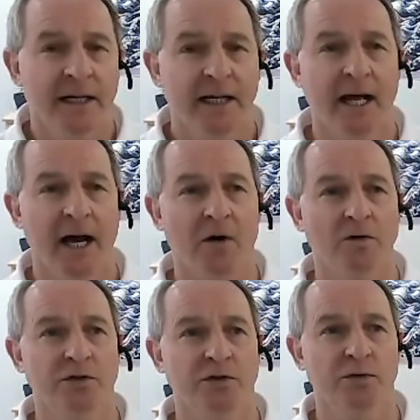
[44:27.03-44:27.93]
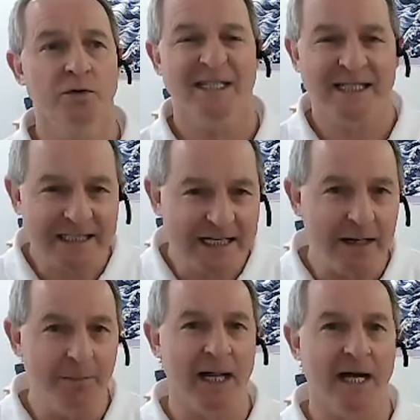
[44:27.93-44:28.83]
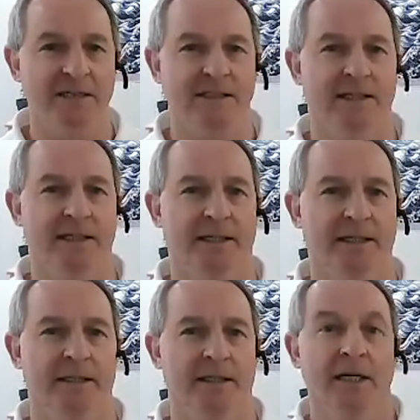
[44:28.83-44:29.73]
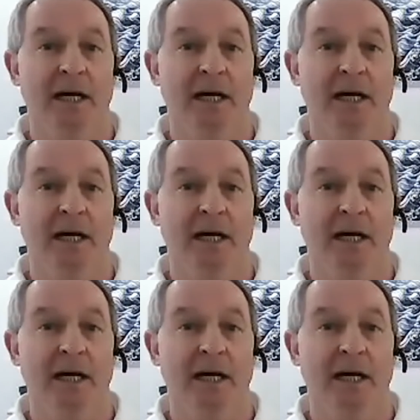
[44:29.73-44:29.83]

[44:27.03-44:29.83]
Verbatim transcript: in how to stabilize the knee,